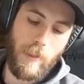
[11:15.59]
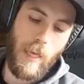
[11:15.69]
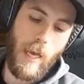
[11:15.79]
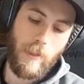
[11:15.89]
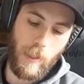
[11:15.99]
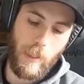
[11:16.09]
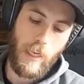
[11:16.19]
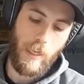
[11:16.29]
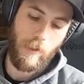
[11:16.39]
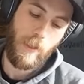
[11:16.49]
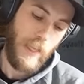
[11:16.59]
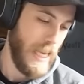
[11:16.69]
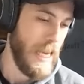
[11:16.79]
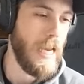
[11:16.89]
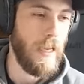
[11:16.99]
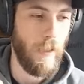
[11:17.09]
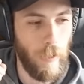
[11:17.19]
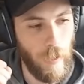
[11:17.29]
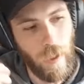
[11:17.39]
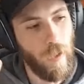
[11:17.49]
that's a key or
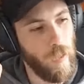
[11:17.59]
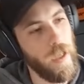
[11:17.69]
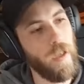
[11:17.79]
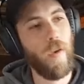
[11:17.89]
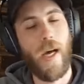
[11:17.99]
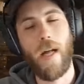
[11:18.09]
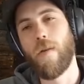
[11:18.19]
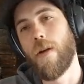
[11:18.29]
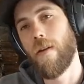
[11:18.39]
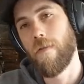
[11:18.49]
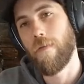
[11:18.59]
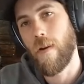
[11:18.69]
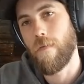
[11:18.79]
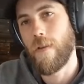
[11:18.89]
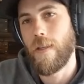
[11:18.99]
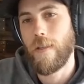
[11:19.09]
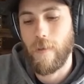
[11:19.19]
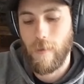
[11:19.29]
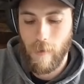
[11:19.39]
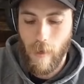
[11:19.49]
like critical element of of
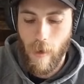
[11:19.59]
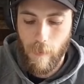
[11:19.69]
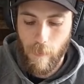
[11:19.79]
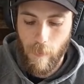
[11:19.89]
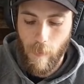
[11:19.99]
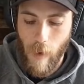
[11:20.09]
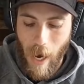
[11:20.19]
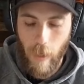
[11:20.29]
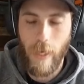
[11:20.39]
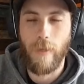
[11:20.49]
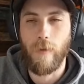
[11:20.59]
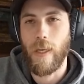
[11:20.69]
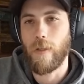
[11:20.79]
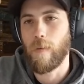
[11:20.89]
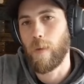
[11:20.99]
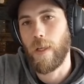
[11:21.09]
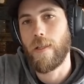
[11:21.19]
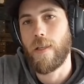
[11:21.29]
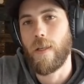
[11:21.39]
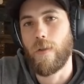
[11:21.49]
these higher edge retention blade
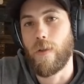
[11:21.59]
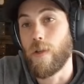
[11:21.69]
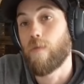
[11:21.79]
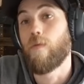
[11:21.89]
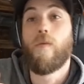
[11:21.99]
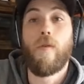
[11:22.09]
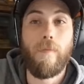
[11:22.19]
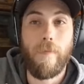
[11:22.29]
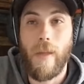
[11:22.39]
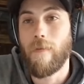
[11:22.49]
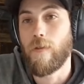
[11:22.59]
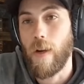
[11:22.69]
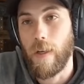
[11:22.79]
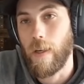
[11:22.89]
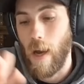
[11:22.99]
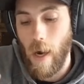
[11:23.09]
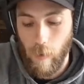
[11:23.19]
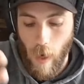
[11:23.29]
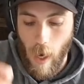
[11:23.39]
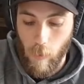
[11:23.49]
steels are just knives running at a higher
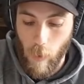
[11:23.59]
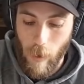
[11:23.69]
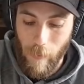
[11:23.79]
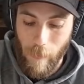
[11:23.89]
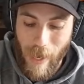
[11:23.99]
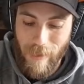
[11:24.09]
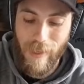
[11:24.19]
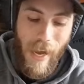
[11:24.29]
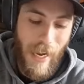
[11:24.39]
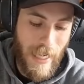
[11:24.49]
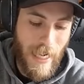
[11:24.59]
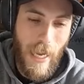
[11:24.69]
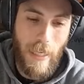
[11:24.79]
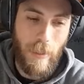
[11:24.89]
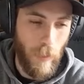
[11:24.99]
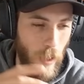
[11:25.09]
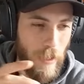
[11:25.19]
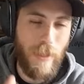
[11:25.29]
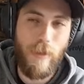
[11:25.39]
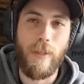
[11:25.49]
Rockwell S90. So long
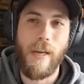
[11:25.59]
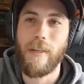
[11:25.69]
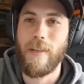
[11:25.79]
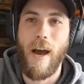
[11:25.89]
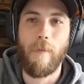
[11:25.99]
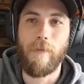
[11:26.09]
as you stay on top of